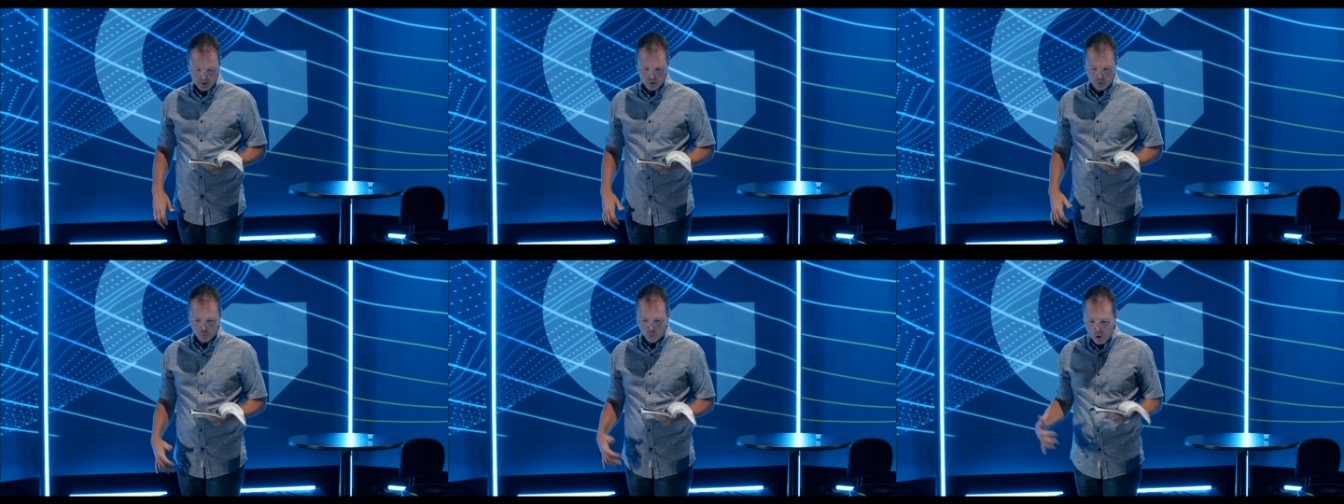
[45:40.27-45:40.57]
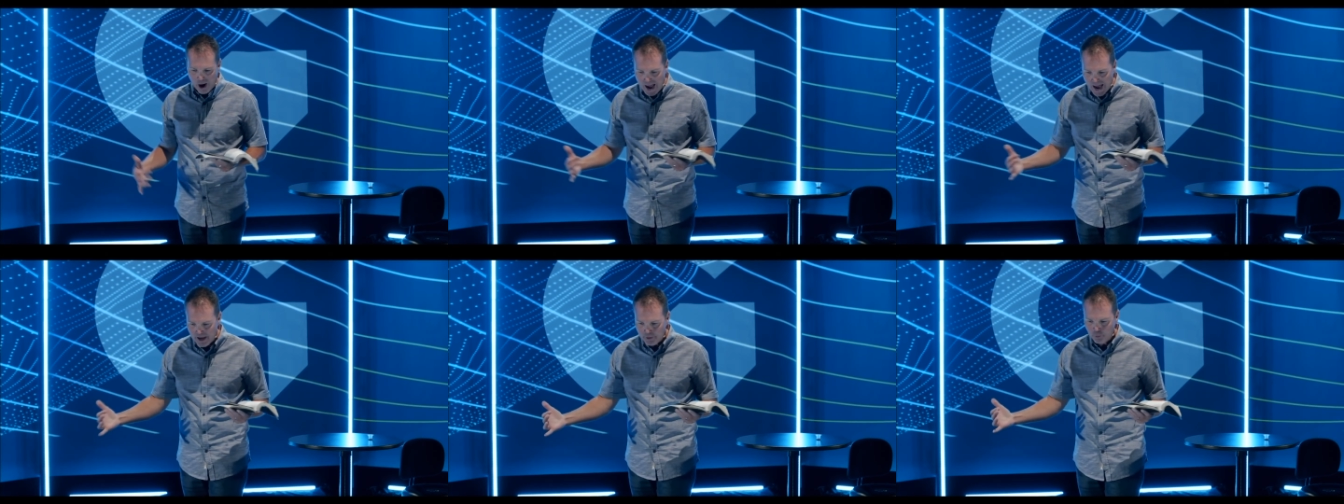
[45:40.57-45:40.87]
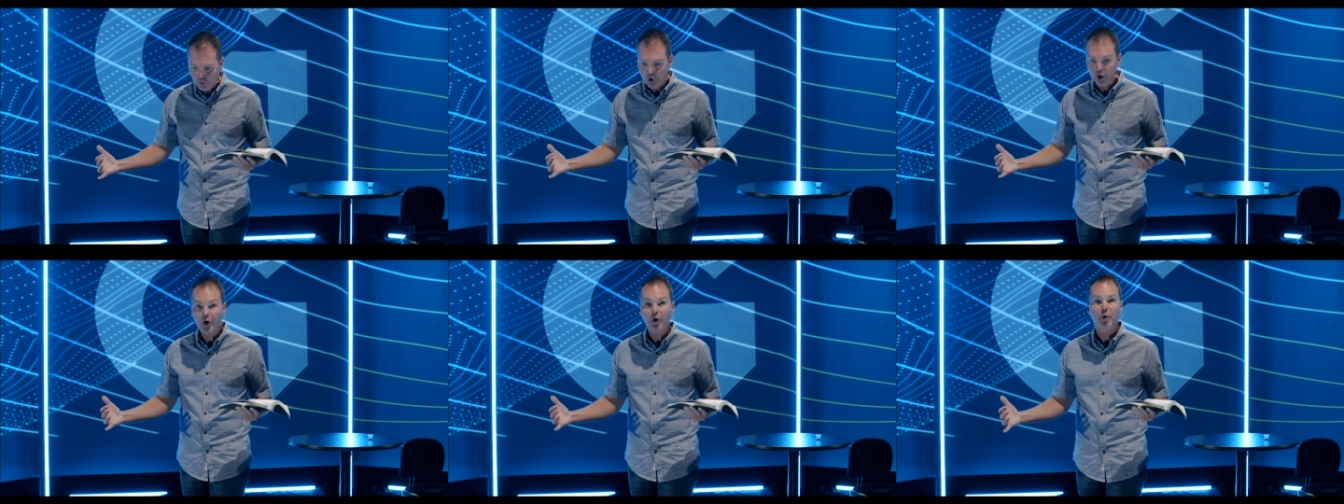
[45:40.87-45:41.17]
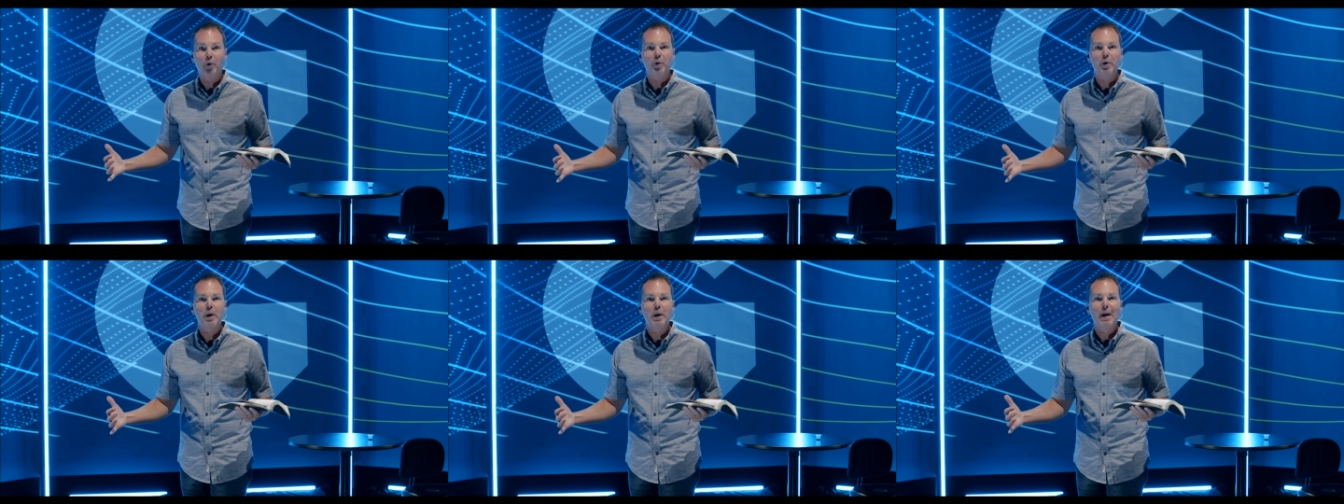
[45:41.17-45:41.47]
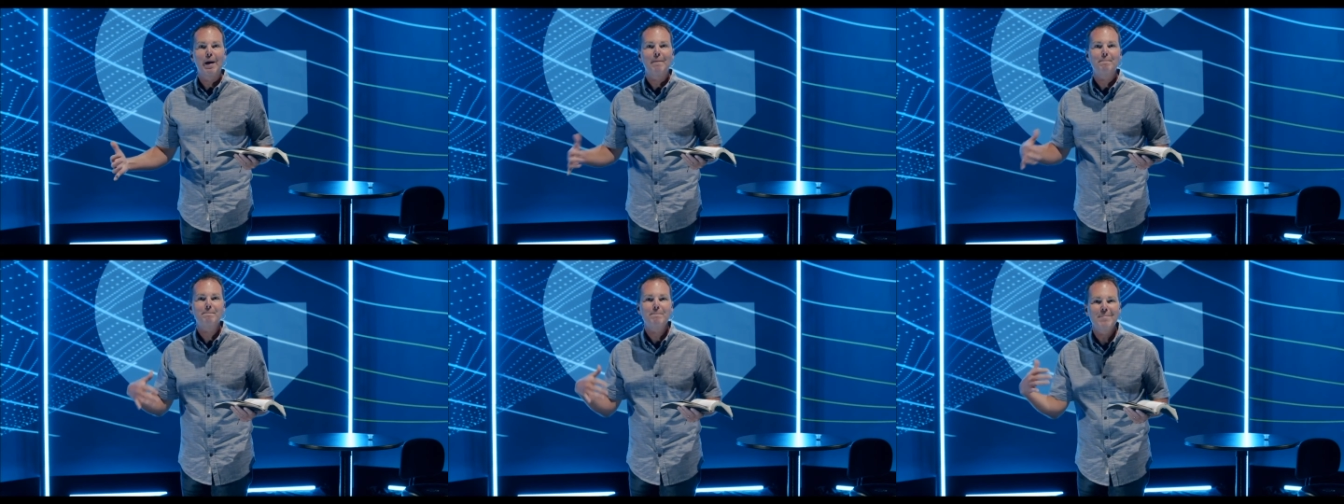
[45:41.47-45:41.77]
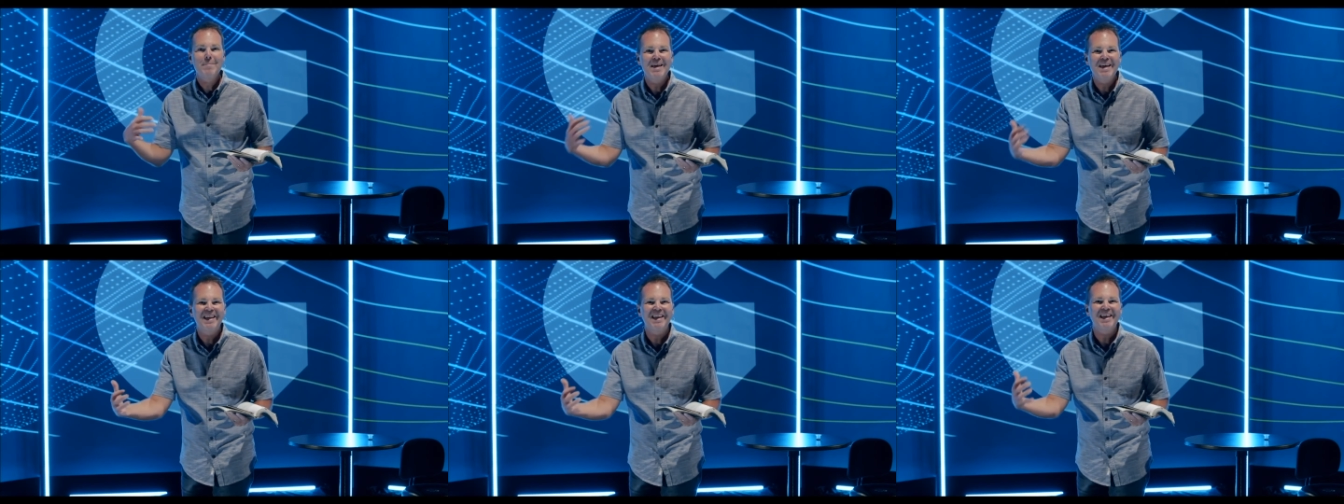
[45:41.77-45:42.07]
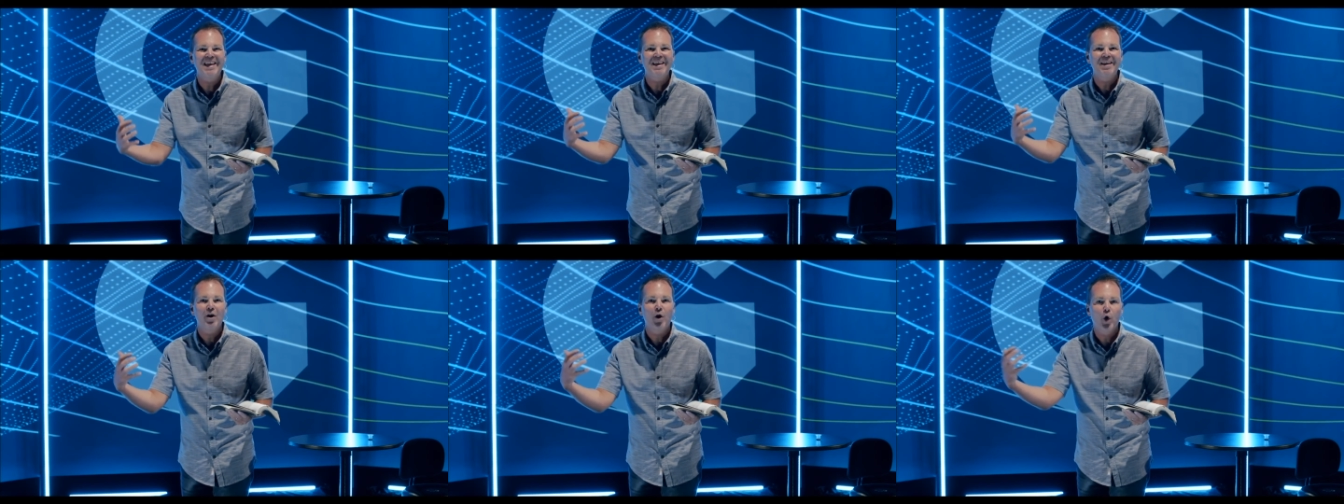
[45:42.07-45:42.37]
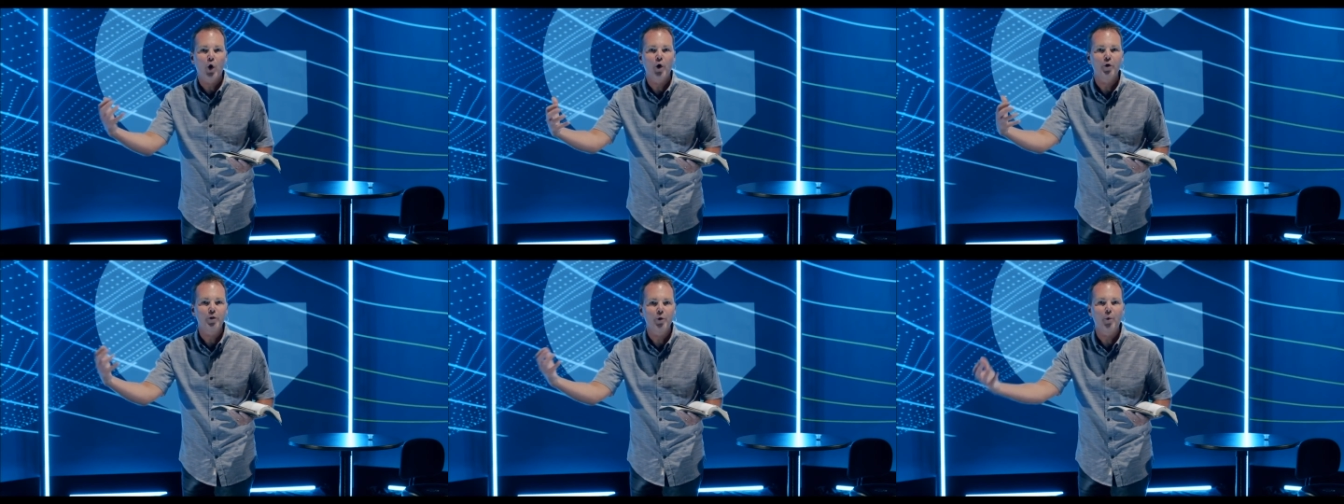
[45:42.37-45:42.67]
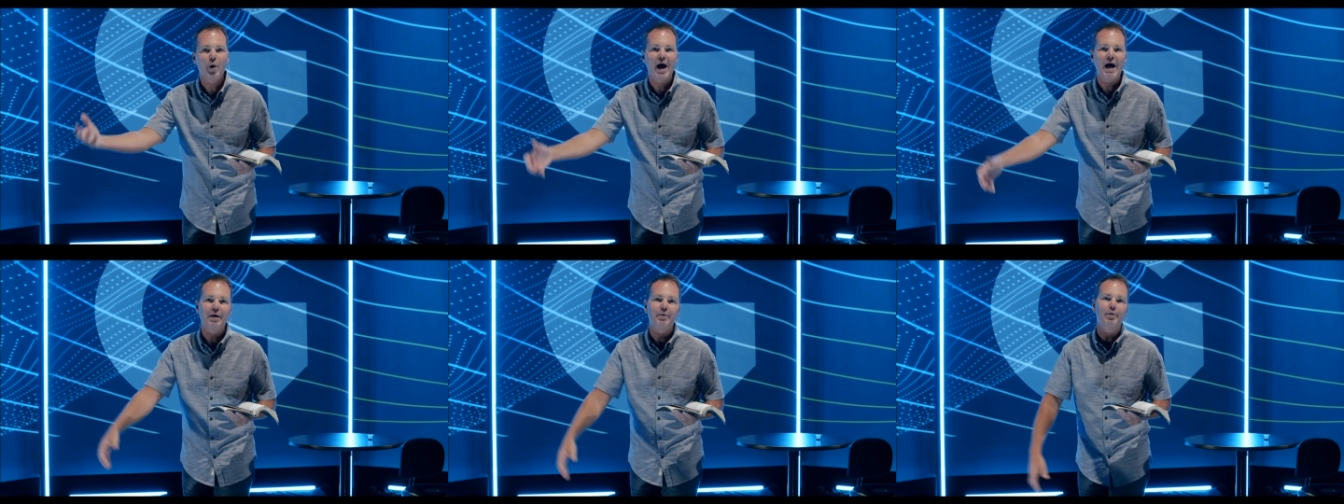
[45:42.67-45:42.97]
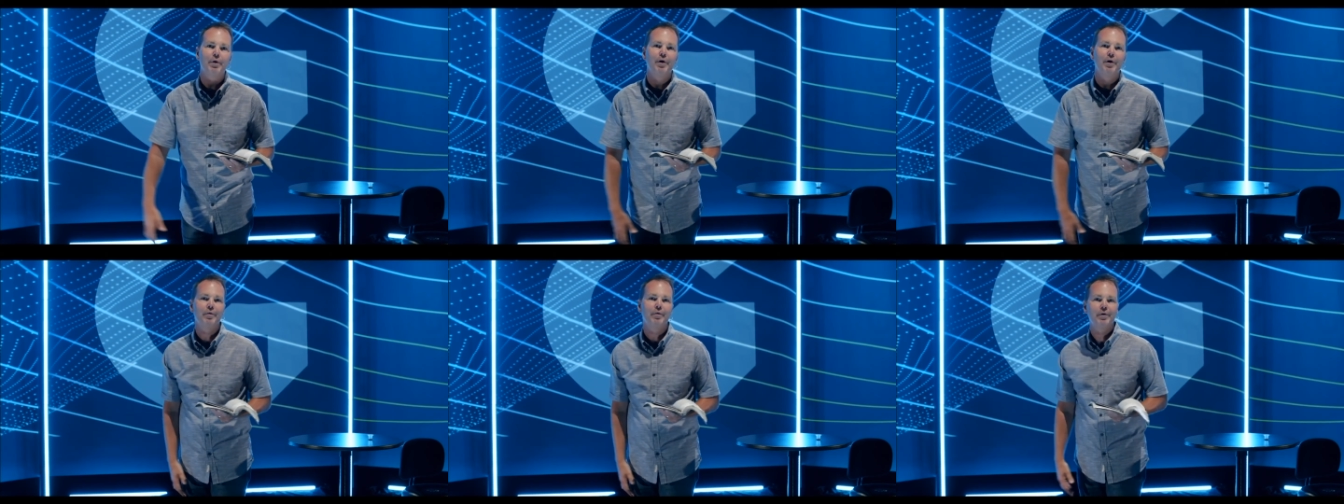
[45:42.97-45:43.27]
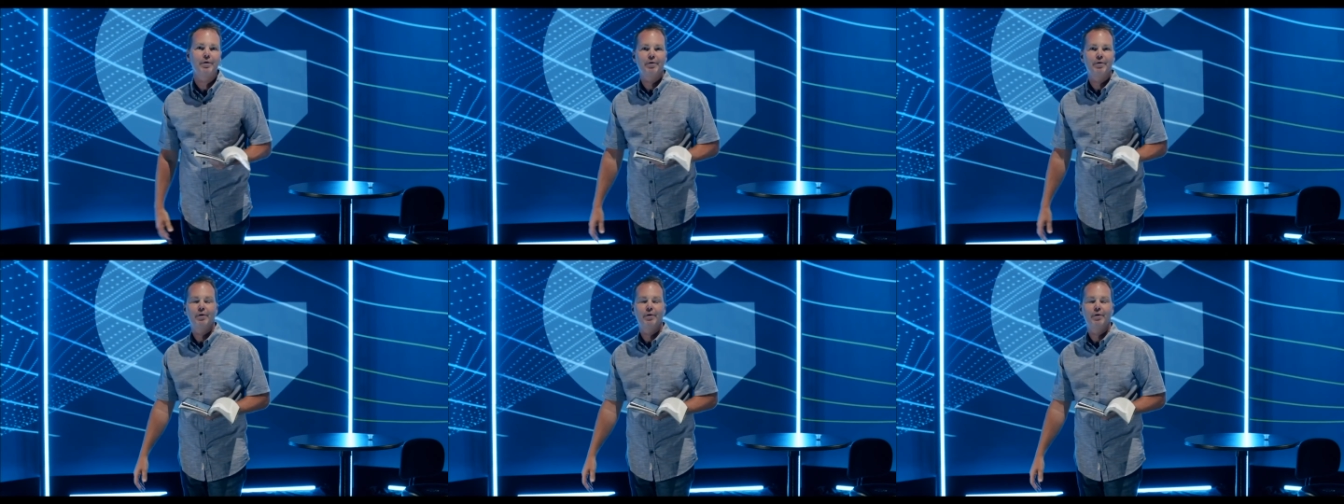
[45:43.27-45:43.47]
wide road, many on the wide road,